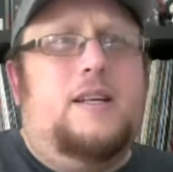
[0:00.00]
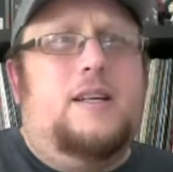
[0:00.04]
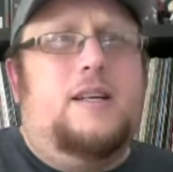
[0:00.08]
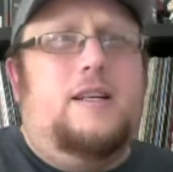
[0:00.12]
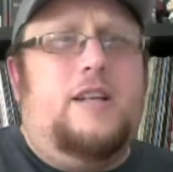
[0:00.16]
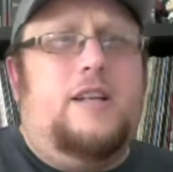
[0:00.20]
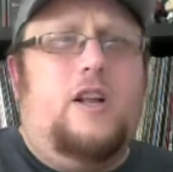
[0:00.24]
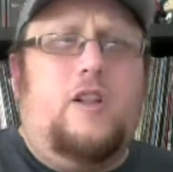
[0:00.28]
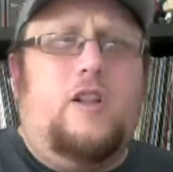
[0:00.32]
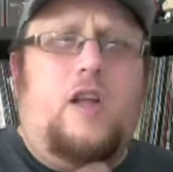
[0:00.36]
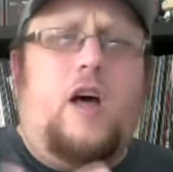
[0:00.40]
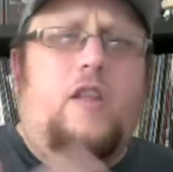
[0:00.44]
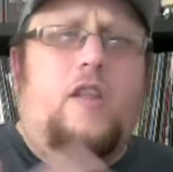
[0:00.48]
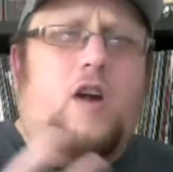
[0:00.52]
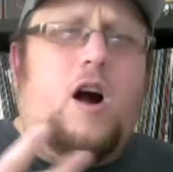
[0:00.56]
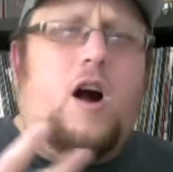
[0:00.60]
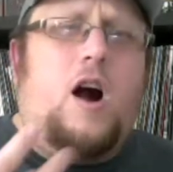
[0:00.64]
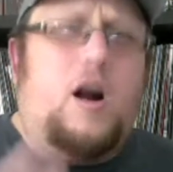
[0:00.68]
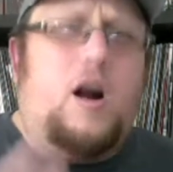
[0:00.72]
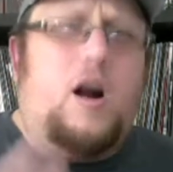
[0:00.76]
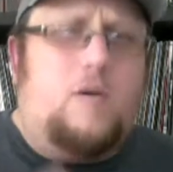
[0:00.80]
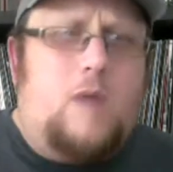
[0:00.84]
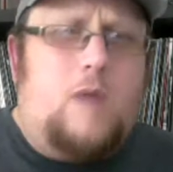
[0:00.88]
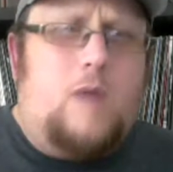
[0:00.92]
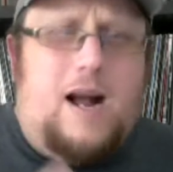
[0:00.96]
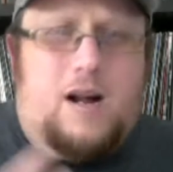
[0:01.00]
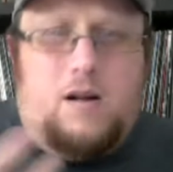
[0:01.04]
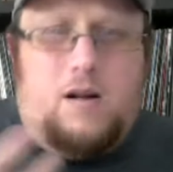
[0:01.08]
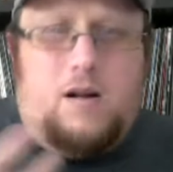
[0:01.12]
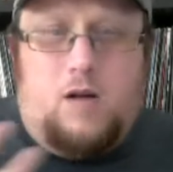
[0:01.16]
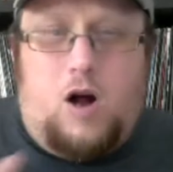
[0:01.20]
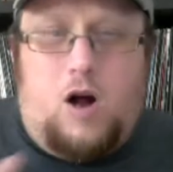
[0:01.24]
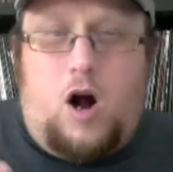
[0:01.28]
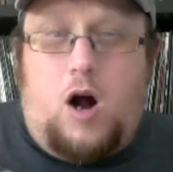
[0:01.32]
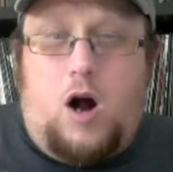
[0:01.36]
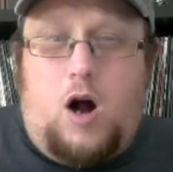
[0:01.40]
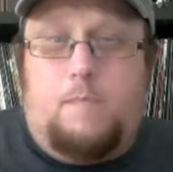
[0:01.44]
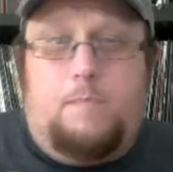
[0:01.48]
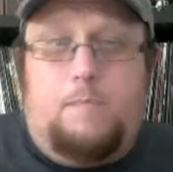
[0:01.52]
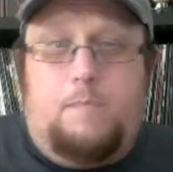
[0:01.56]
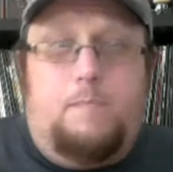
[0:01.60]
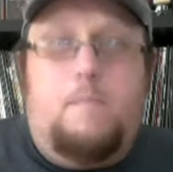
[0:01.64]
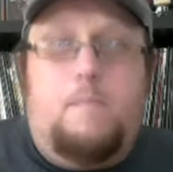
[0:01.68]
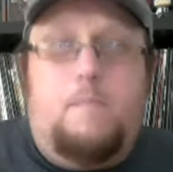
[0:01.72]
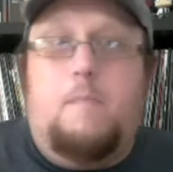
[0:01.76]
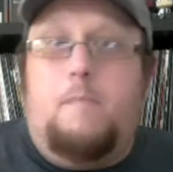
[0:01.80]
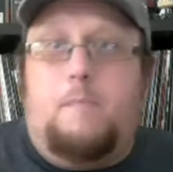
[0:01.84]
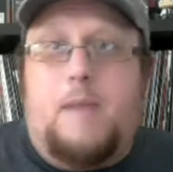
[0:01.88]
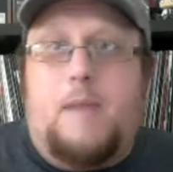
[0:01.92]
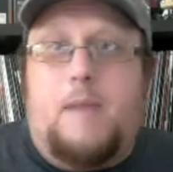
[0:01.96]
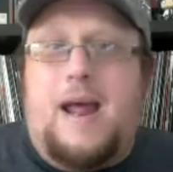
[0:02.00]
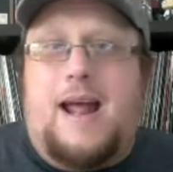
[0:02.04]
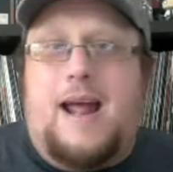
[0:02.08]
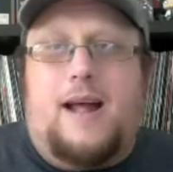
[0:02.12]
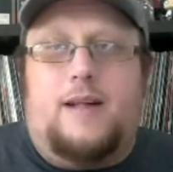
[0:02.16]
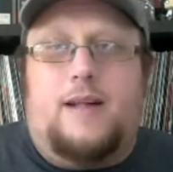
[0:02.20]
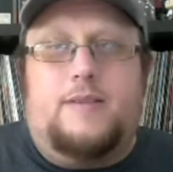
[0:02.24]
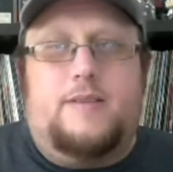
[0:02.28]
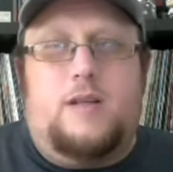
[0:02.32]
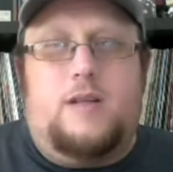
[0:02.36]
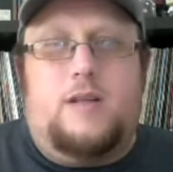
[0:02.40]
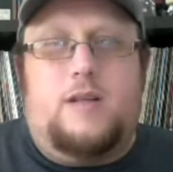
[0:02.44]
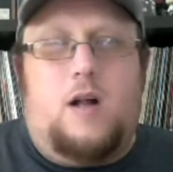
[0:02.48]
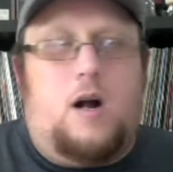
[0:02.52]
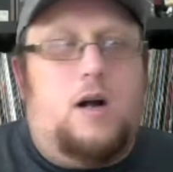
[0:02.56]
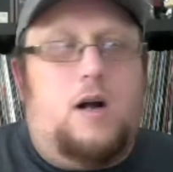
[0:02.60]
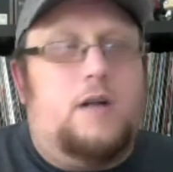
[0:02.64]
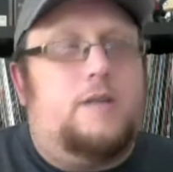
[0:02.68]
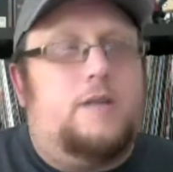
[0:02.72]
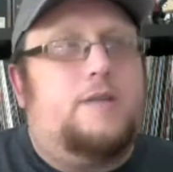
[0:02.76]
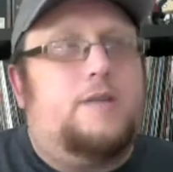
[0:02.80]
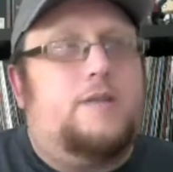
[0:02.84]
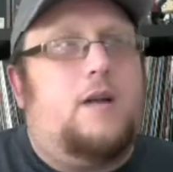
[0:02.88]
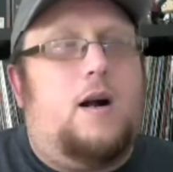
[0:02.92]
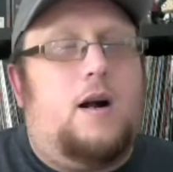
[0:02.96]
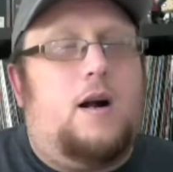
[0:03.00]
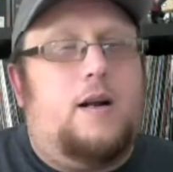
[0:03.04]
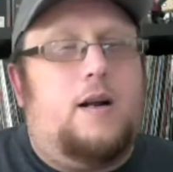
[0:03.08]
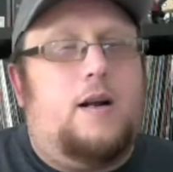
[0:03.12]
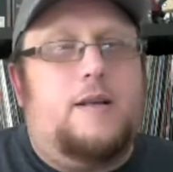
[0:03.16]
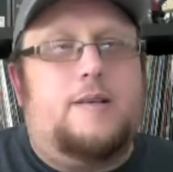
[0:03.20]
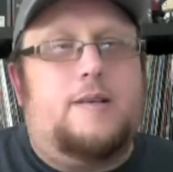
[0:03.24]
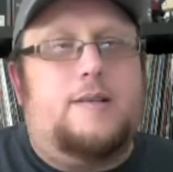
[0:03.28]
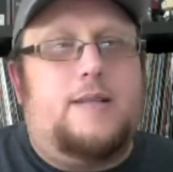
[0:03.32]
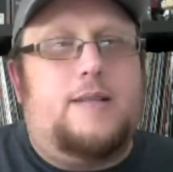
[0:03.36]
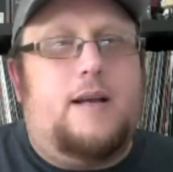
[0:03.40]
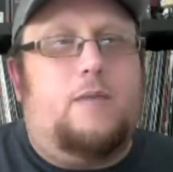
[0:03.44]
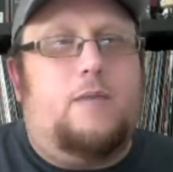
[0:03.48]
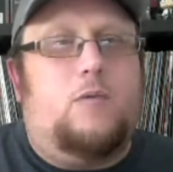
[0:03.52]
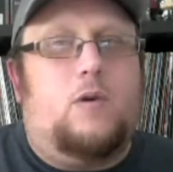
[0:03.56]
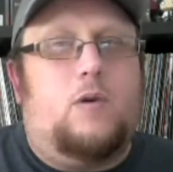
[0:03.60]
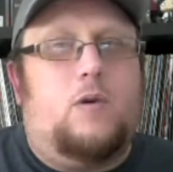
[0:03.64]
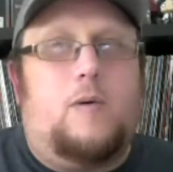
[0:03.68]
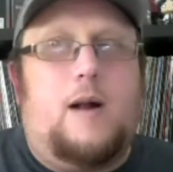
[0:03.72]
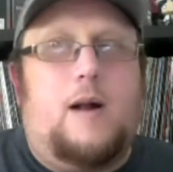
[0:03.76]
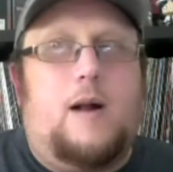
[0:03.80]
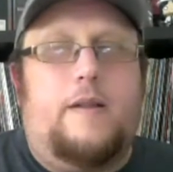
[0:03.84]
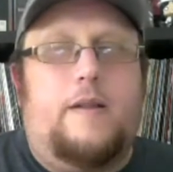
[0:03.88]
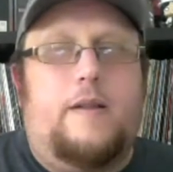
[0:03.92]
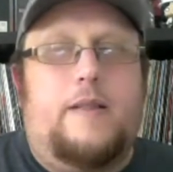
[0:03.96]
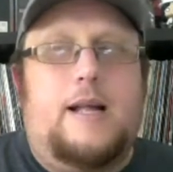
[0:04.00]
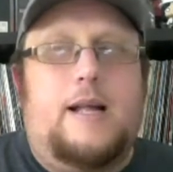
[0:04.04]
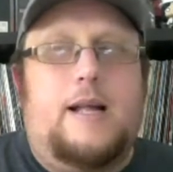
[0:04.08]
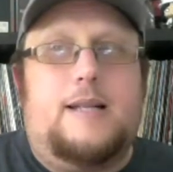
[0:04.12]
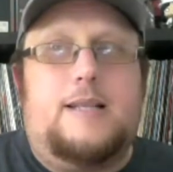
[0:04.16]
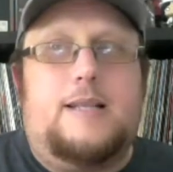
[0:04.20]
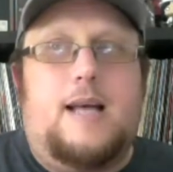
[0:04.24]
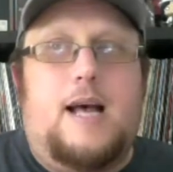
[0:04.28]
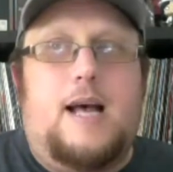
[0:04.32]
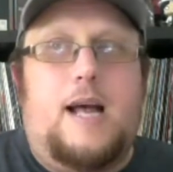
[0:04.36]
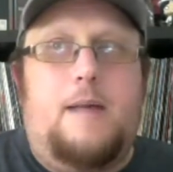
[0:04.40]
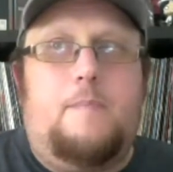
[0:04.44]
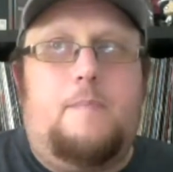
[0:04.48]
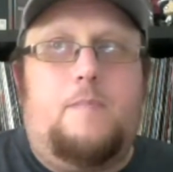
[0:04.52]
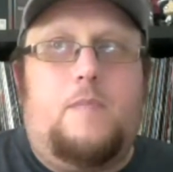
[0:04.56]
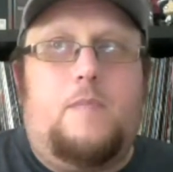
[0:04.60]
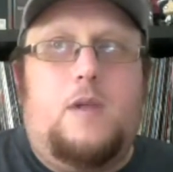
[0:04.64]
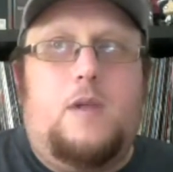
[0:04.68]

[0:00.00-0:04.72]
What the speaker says: You know, the other hard rock bands and artists that were around at that time.